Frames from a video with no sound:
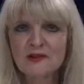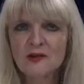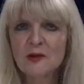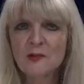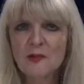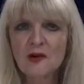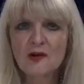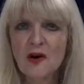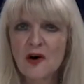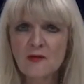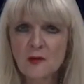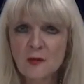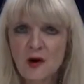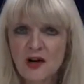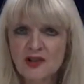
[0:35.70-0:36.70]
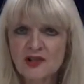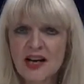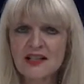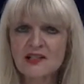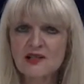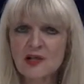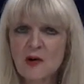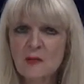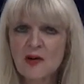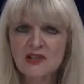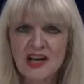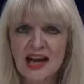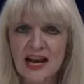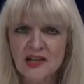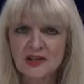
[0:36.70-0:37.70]
your book Overwatch has so much
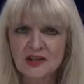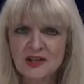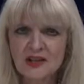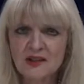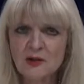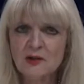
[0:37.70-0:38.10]
action,